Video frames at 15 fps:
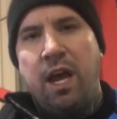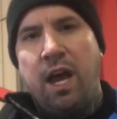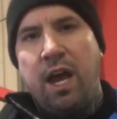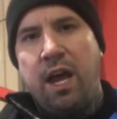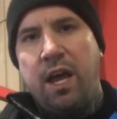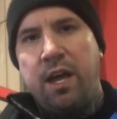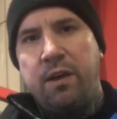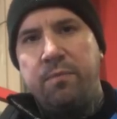
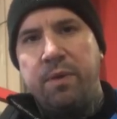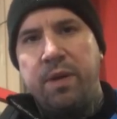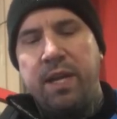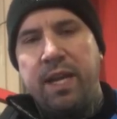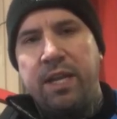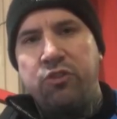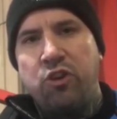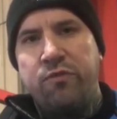
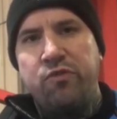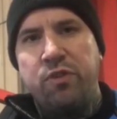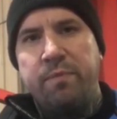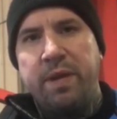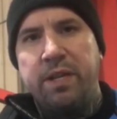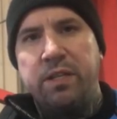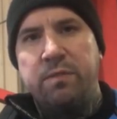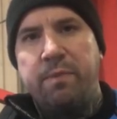Land Rover
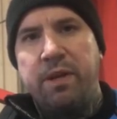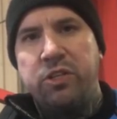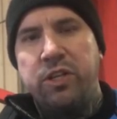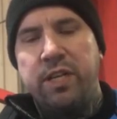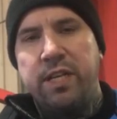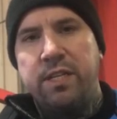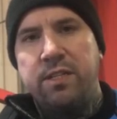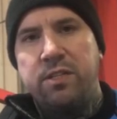independent
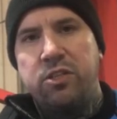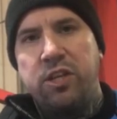specialists,